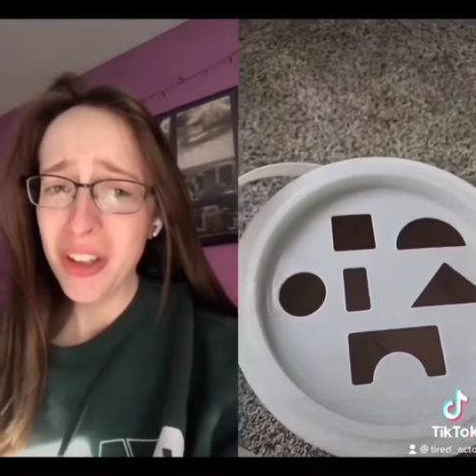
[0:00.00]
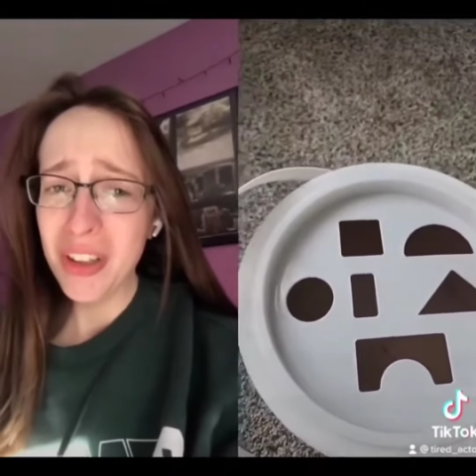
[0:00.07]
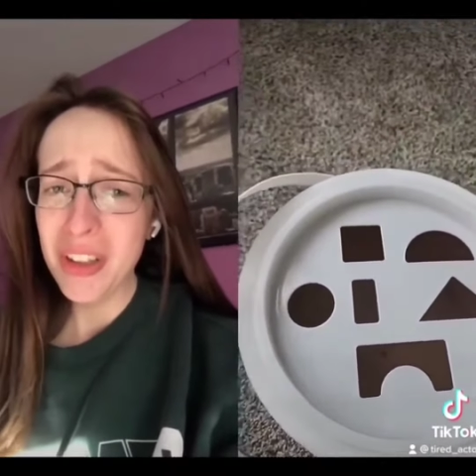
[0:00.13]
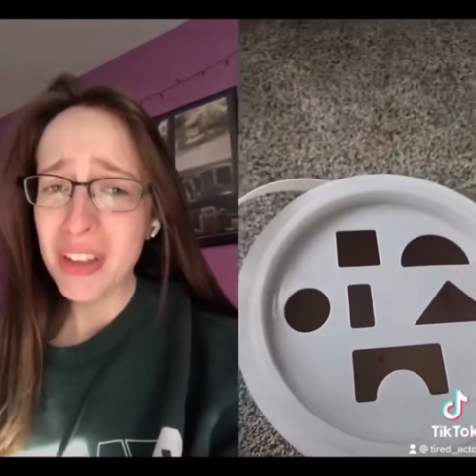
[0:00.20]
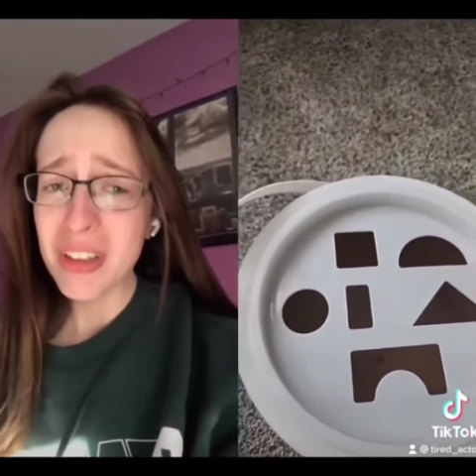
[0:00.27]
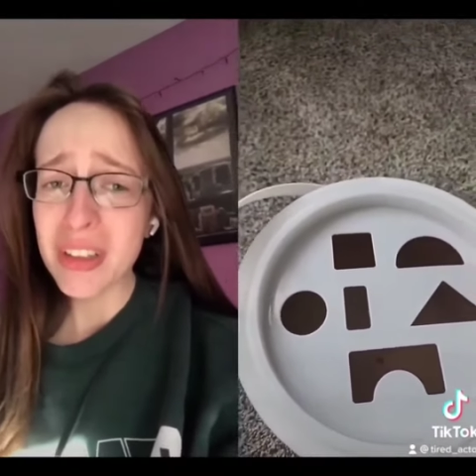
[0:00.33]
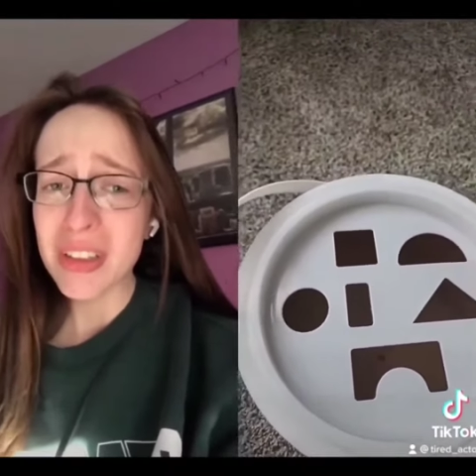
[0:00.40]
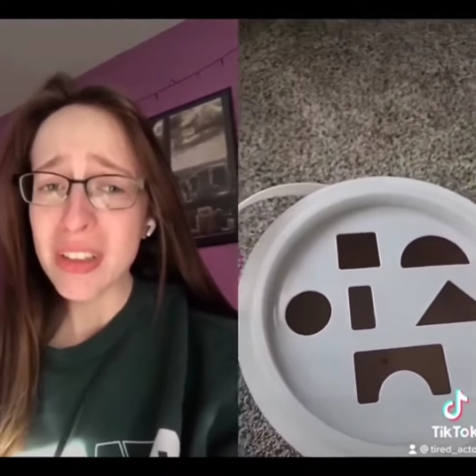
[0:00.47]

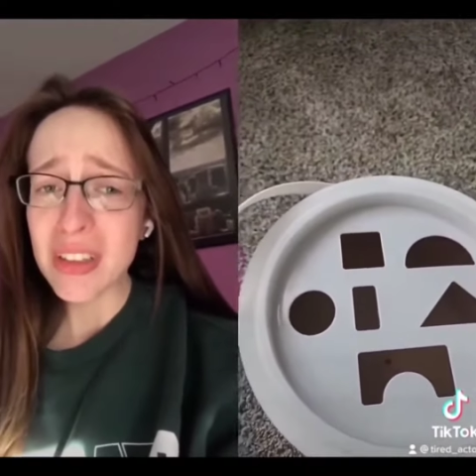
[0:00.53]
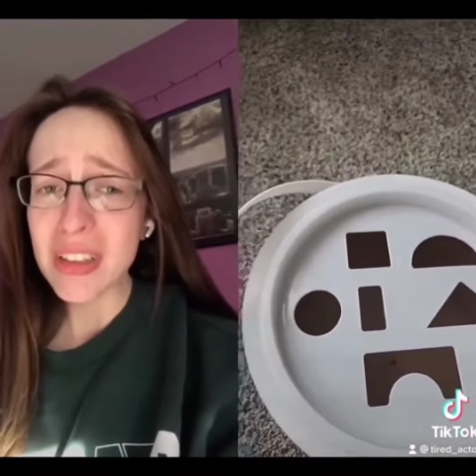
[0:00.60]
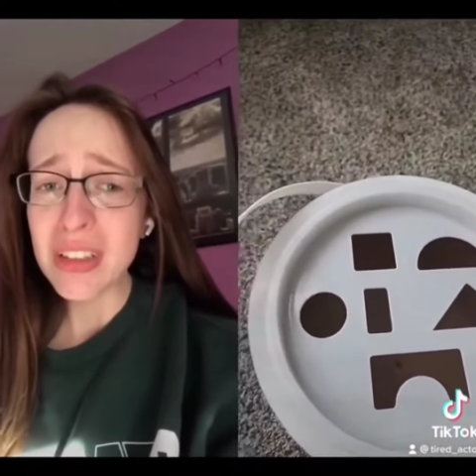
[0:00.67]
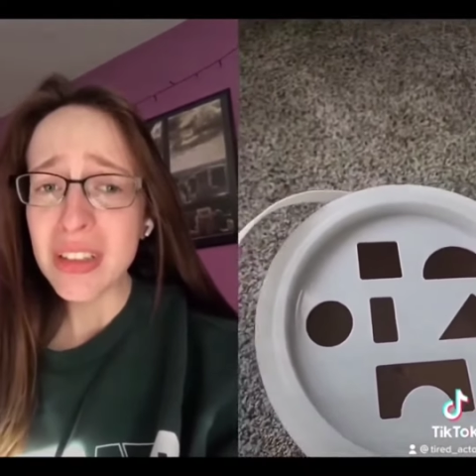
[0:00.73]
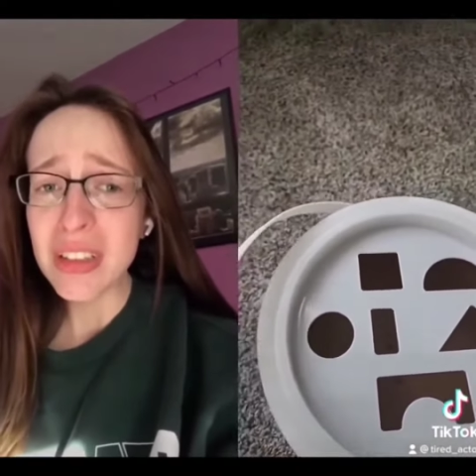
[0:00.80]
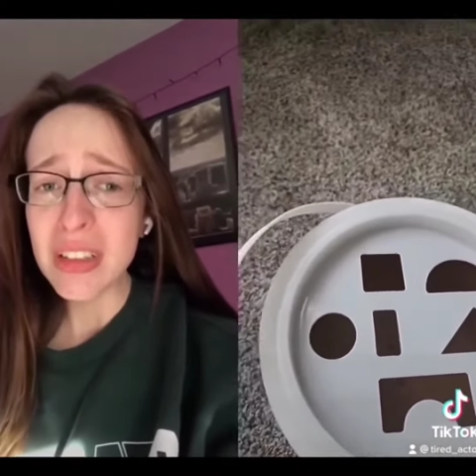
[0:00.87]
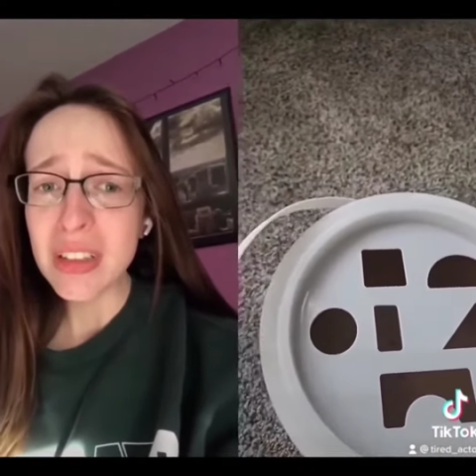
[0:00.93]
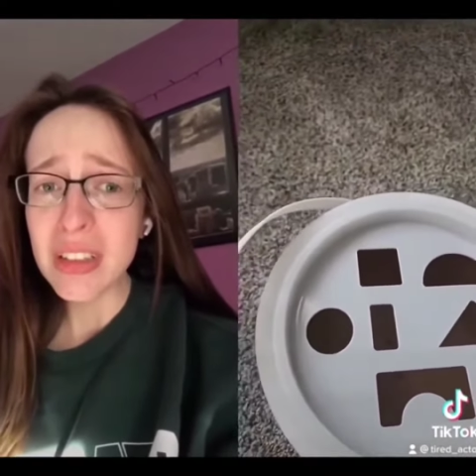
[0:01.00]
That's right.
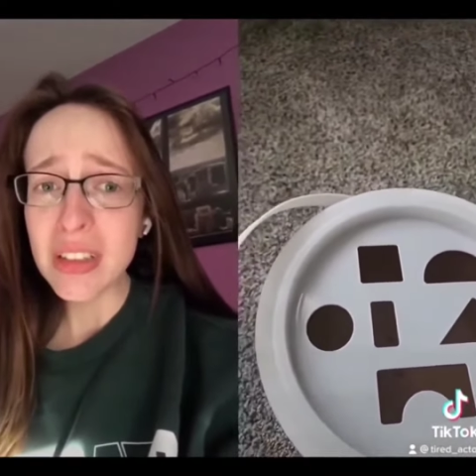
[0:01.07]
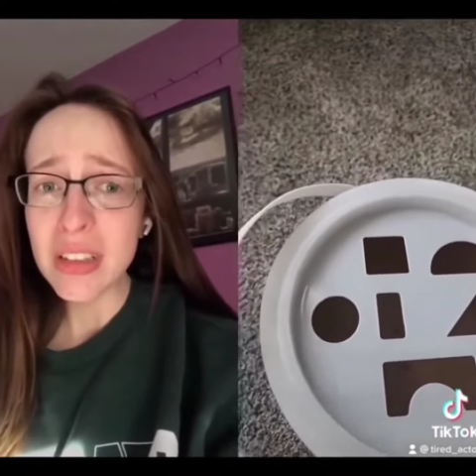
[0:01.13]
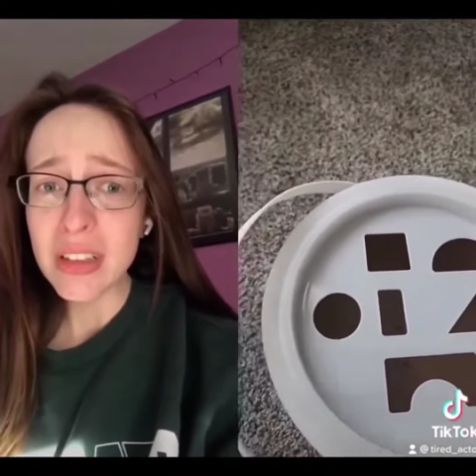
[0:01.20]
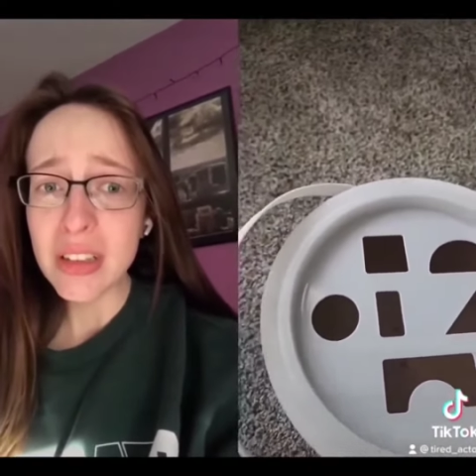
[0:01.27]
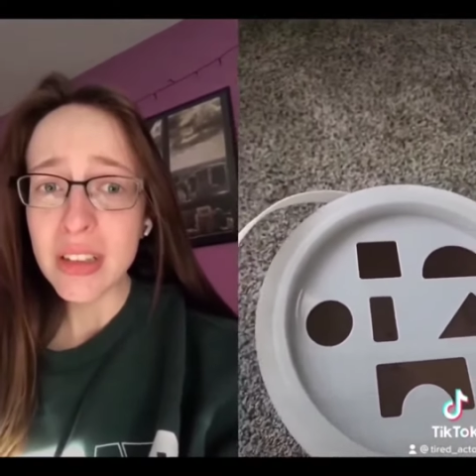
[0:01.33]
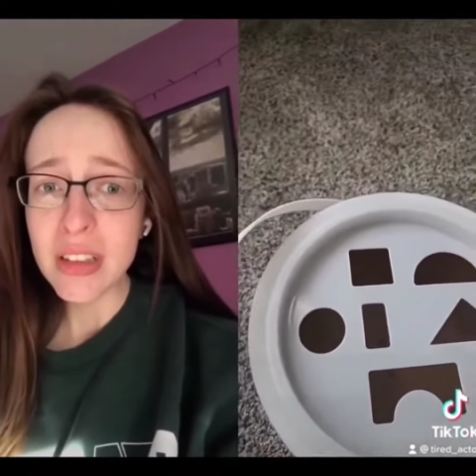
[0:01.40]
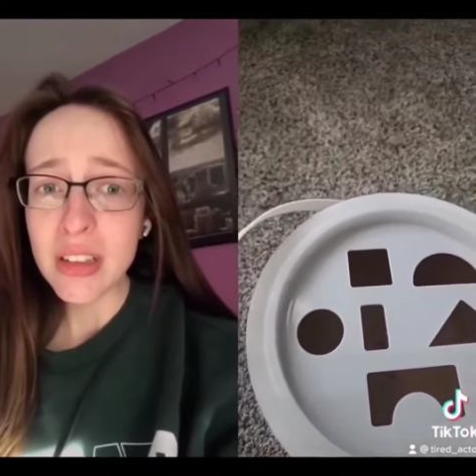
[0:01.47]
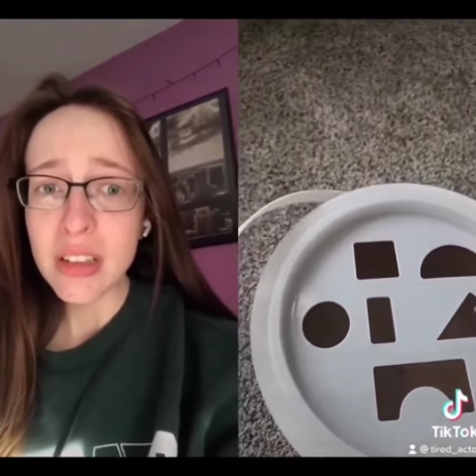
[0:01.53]

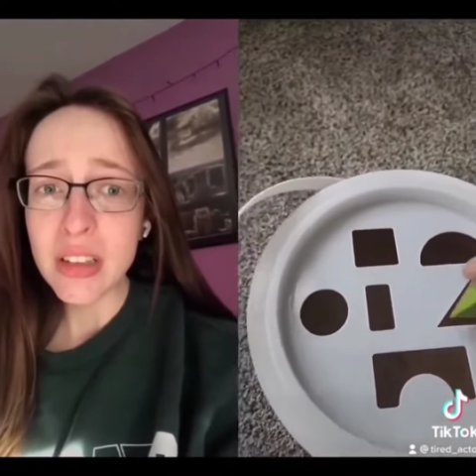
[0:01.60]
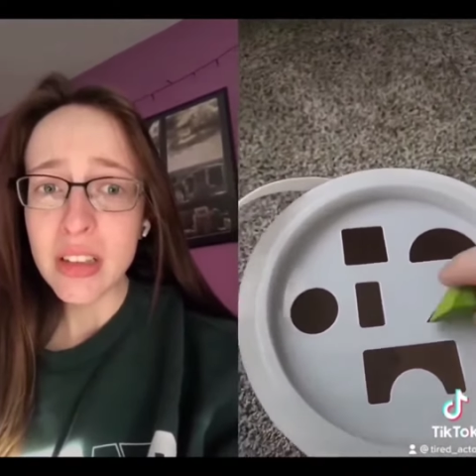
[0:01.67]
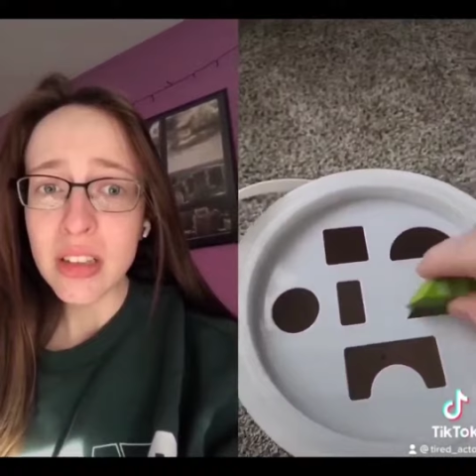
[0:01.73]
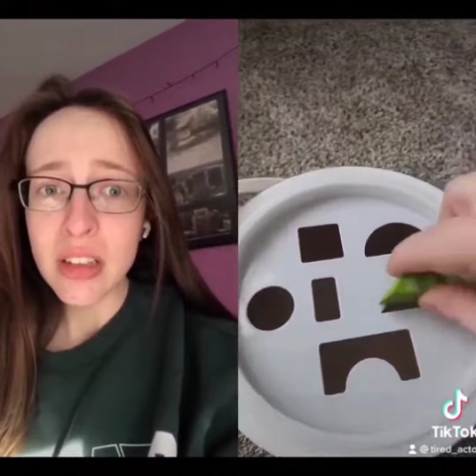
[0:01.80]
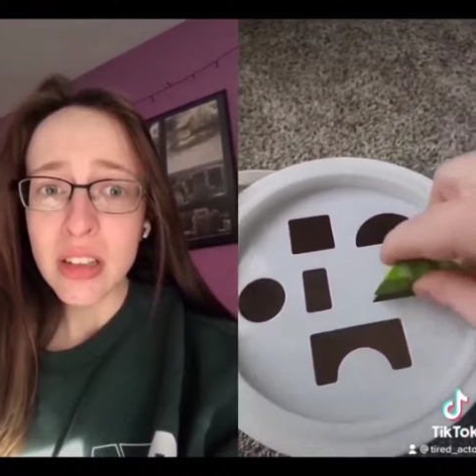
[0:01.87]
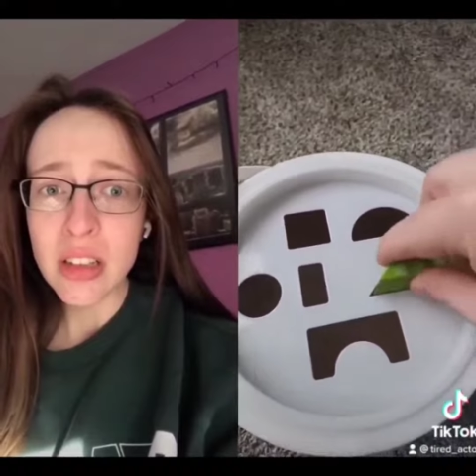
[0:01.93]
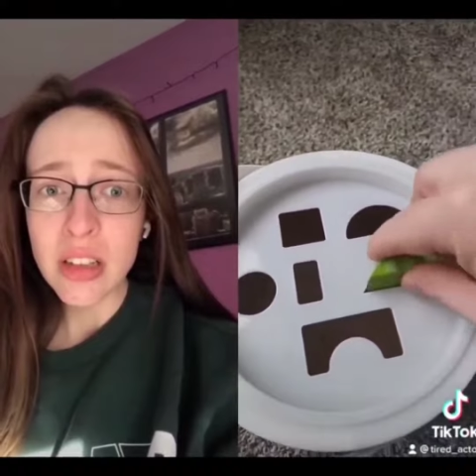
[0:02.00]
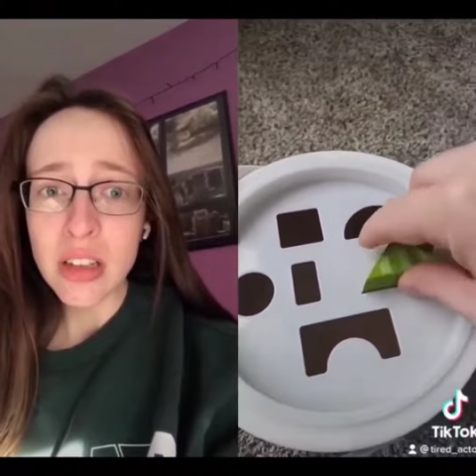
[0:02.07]
The
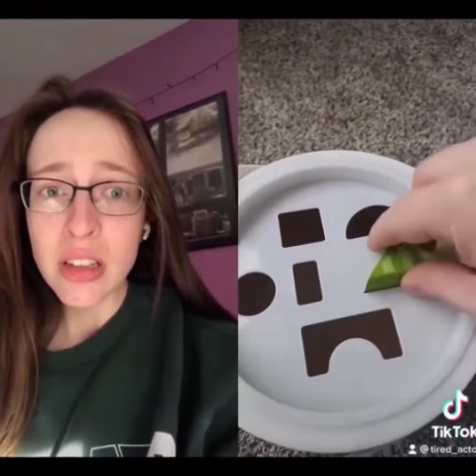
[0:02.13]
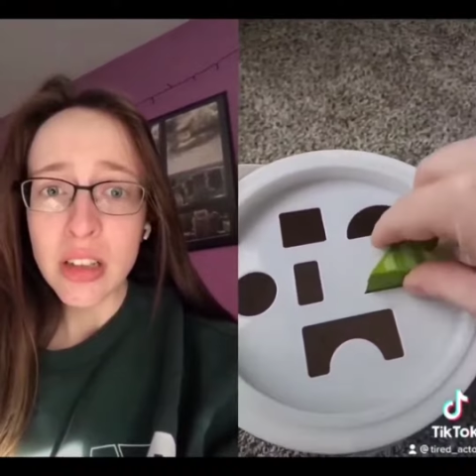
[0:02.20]
triangle hole.